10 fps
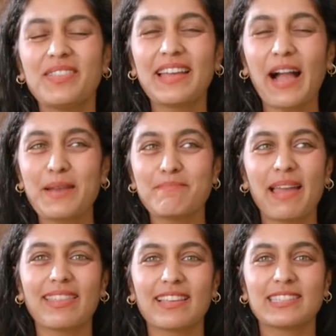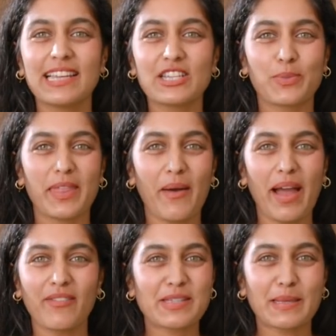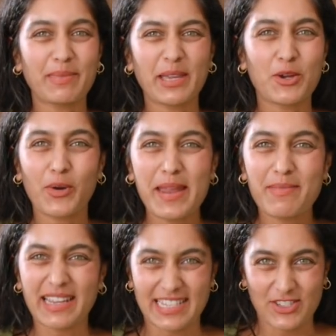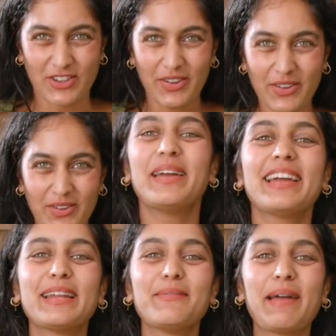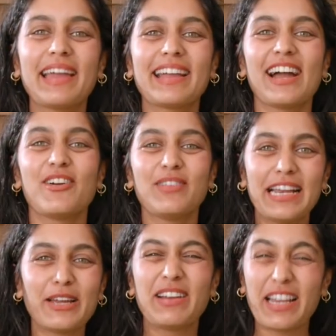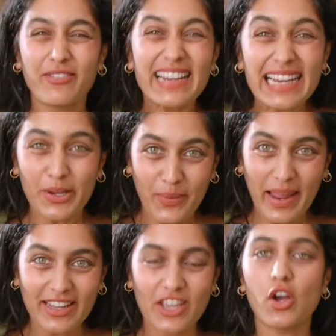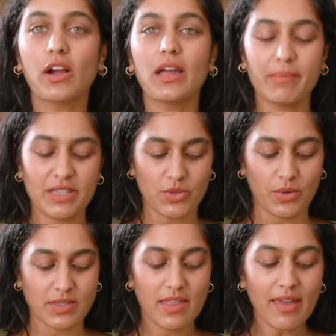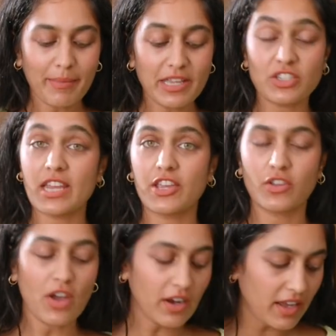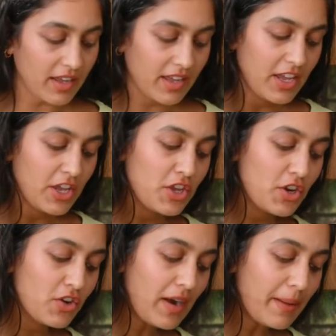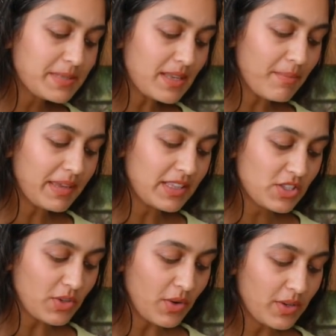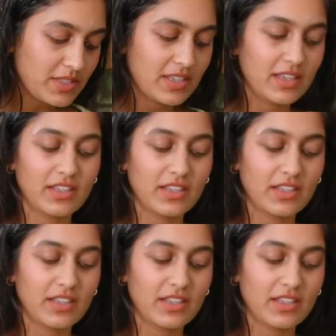think I'd make this dish without having something creamy, did you? We're gonna make a really, really, really quick yogurt and mint sauce. That means you take your yogurt, you grab some mint sauce,